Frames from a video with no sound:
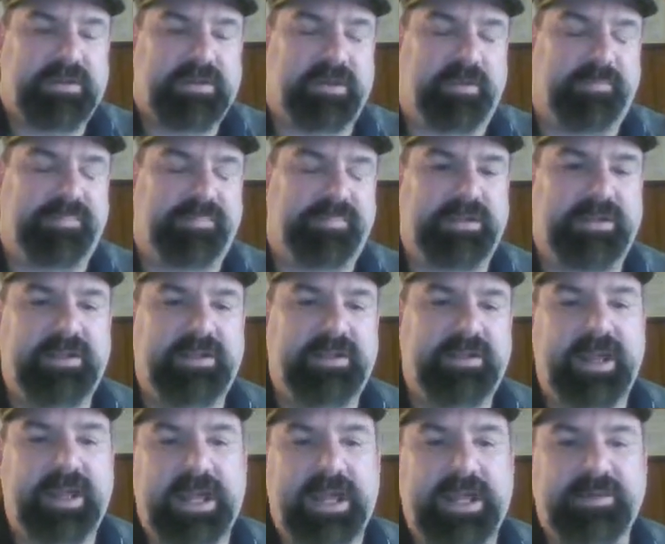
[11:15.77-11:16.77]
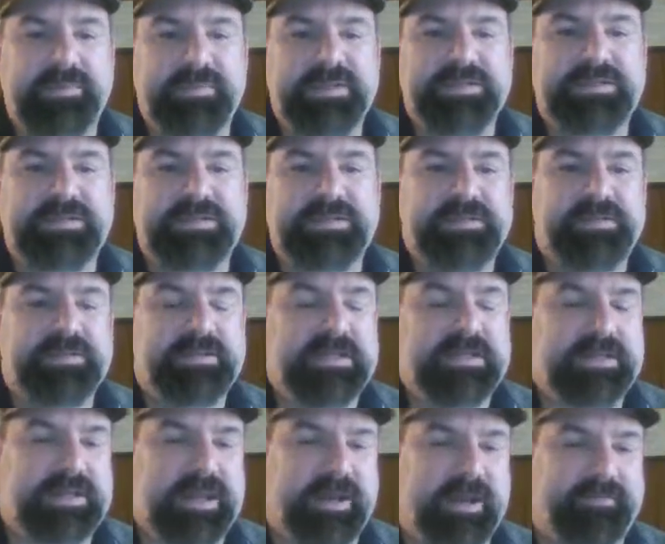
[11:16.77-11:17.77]
Completely anonymous,
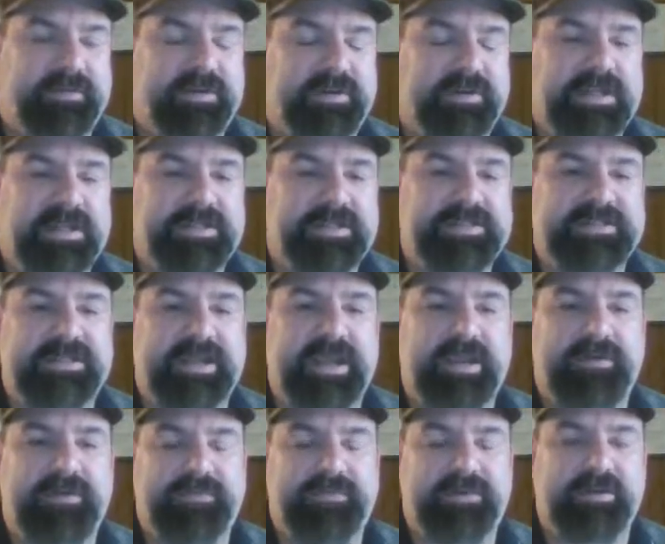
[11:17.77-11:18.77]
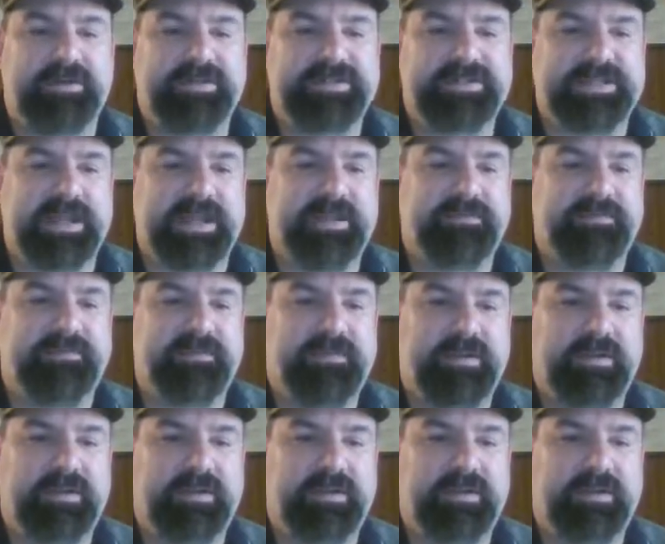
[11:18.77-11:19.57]
have her kids safe, her safe,